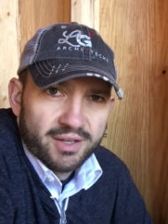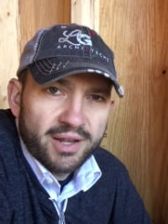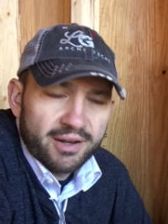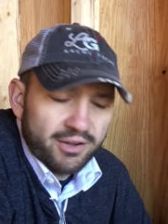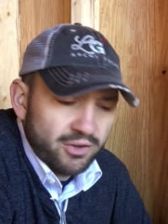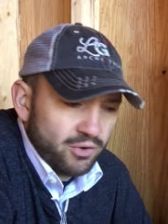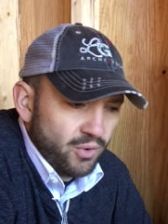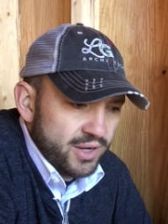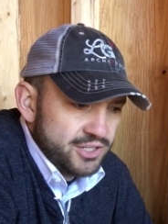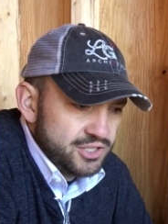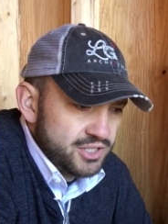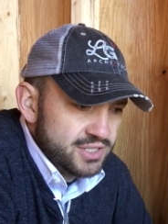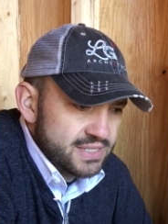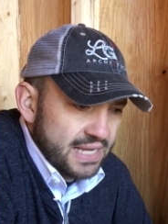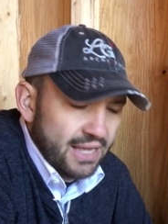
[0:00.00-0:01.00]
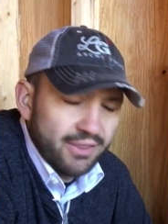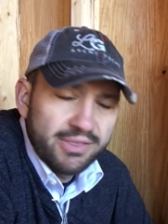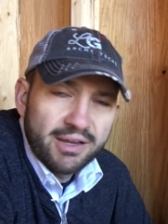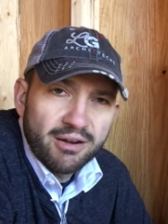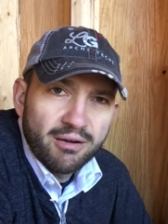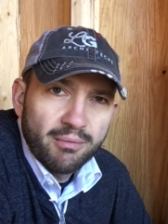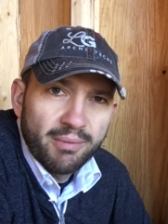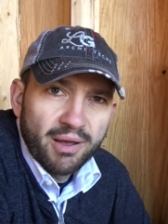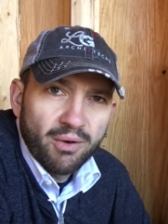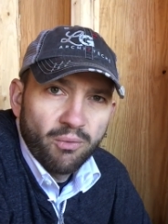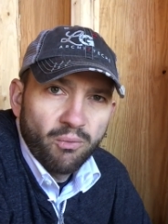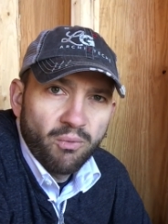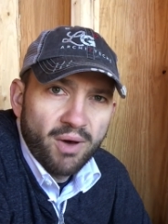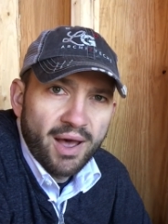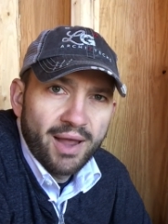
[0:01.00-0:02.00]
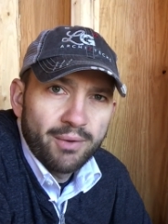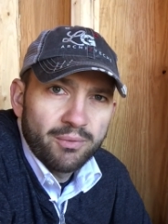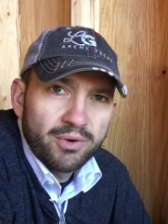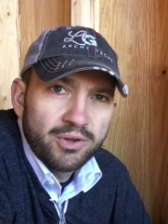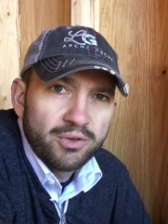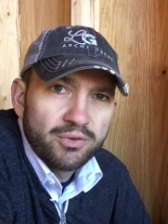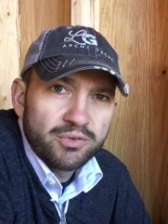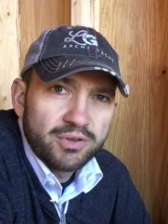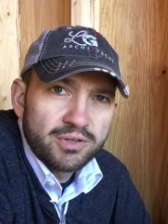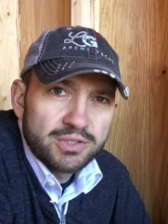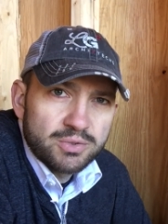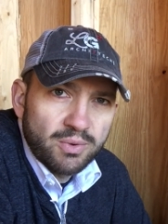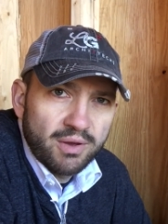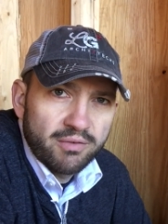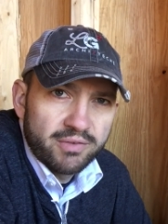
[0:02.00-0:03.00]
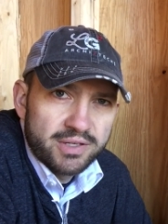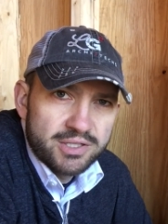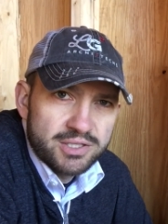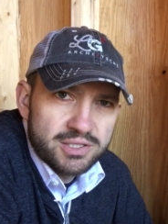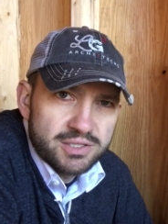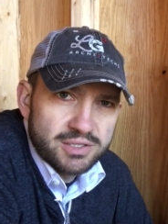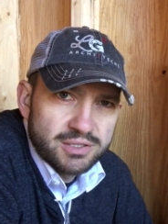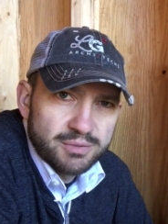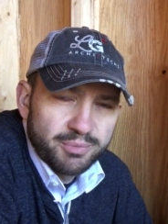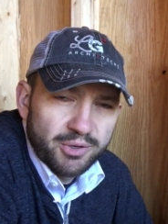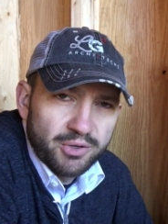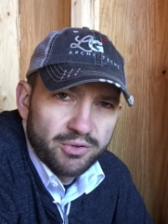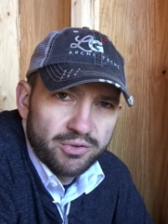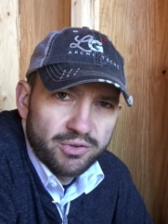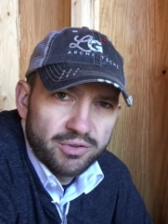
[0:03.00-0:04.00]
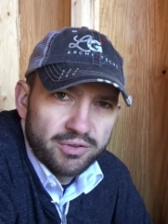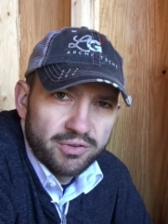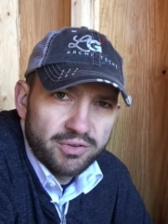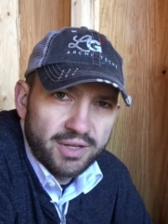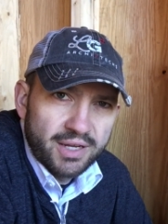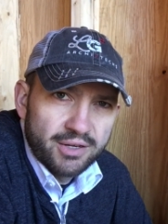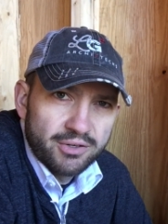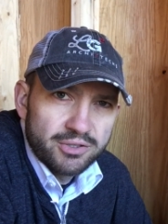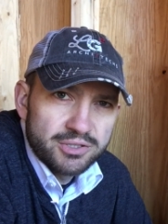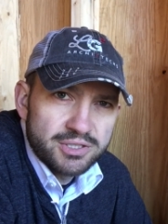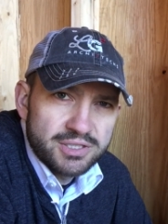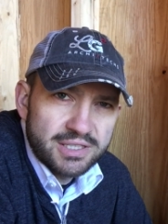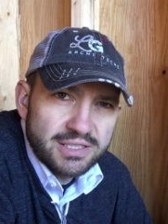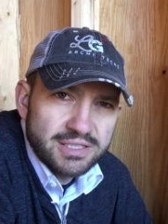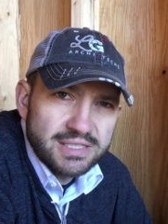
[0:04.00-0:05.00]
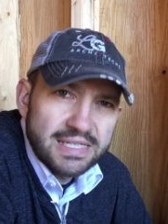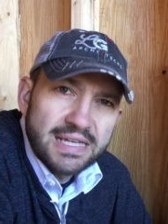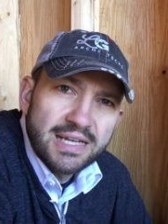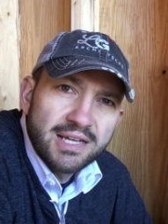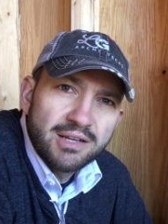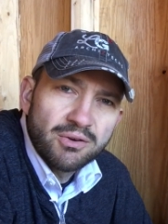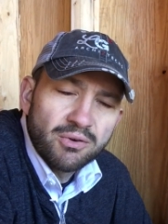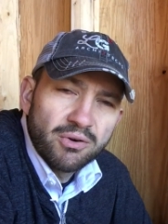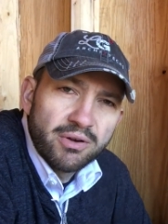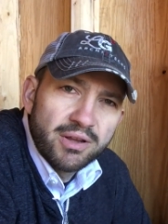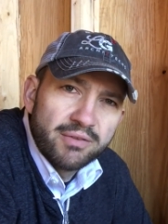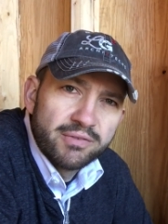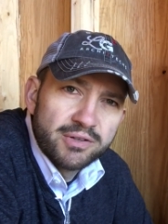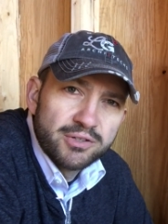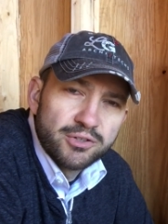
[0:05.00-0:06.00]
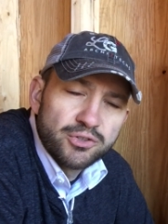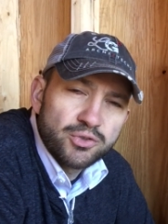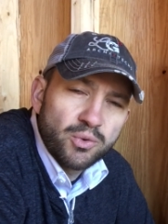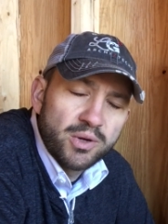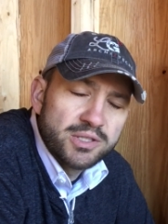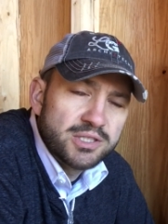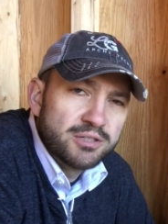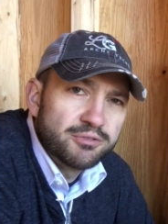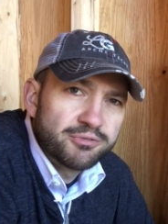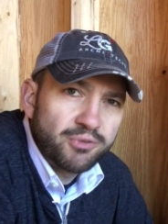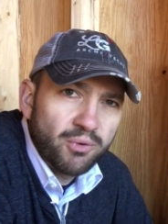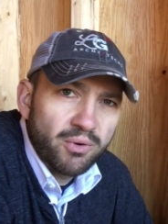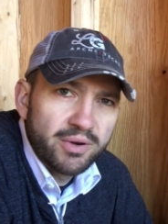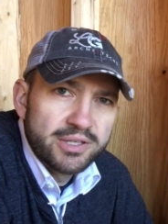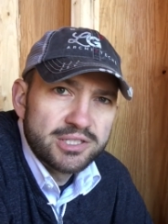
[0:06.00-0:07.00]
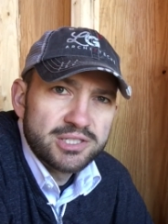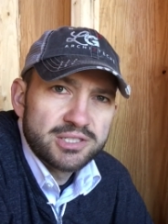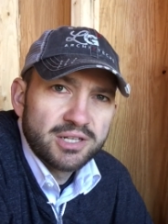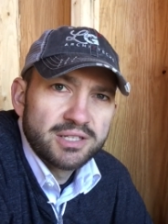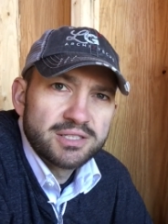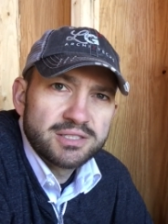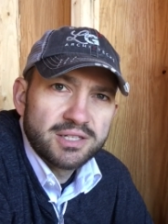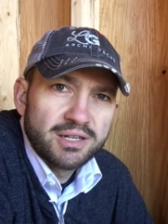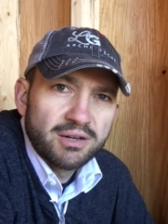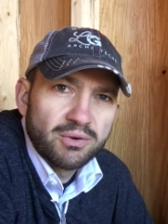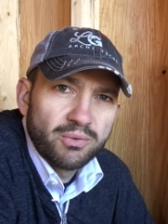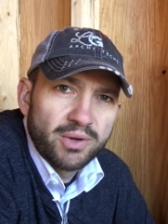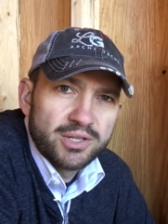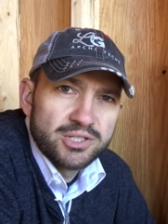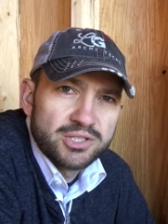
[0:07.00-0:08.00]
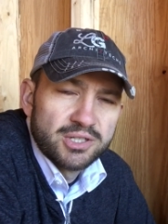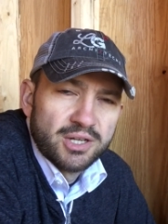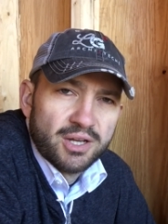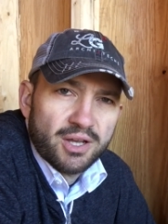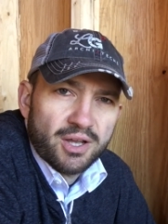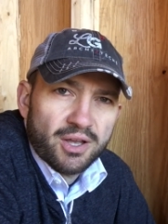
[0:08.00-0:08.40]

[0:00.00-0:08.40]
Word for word: A lot of questions out there about why we're using 12 inches as opposed to the standard 16 or even 24 inches on center, which